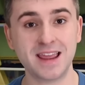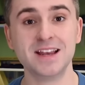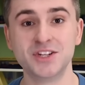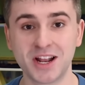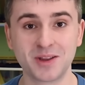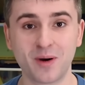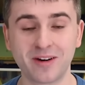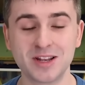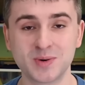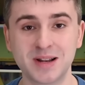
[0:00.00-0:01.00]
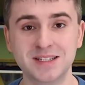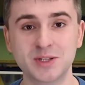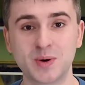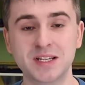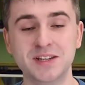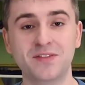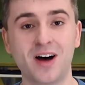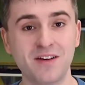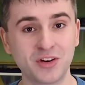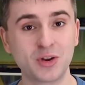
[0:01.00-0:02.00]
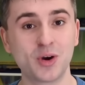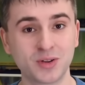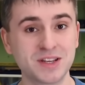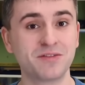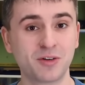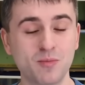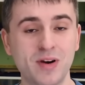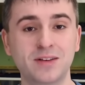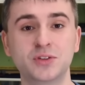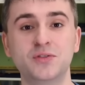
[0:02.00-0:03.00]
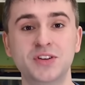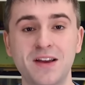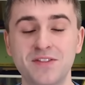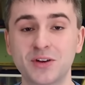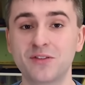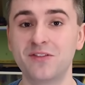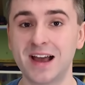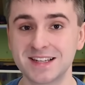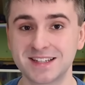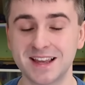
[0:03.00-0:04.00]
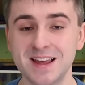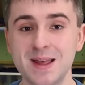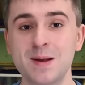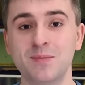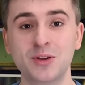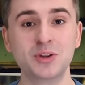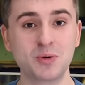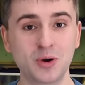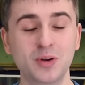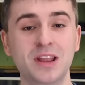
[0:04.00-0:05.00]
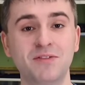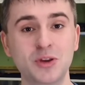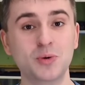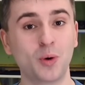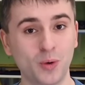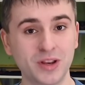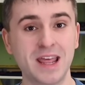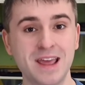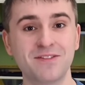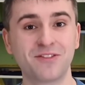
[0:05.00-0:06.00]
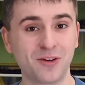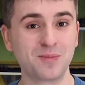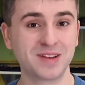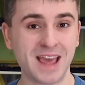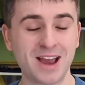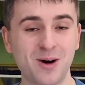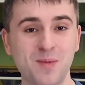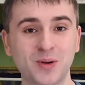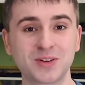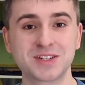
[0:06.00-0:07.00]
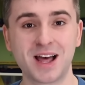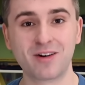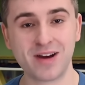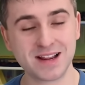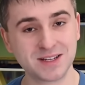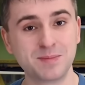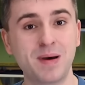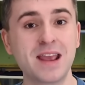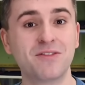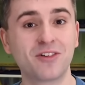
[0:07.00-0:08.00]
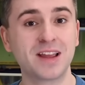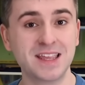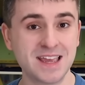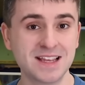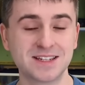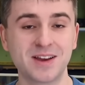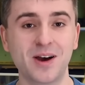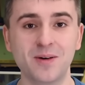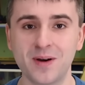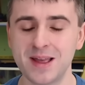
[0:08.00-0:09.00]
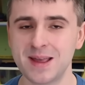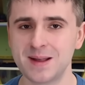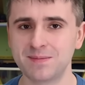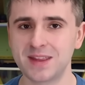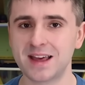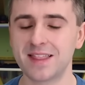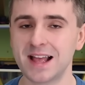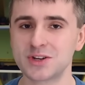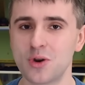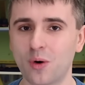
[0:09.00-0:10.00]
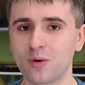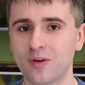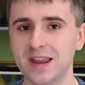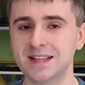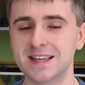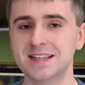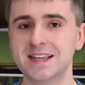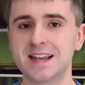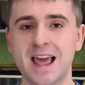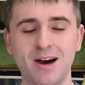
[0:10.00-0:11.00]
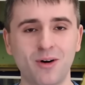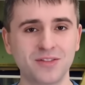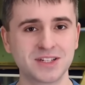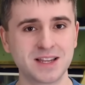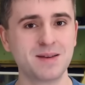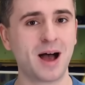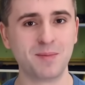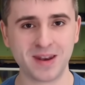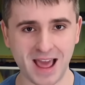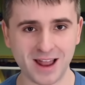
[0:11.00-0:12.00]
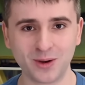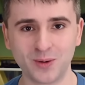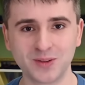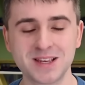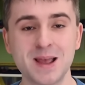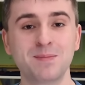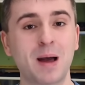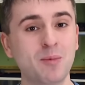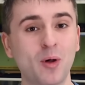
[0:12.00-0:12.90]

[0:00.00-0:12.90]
in January 2025 and got it from Rails of Sheffield faster than you could if you ordered it from KR Models direct and paid for it years ago. Yeah, that's not great, is it? Now, obviously, I'm an adult. I'm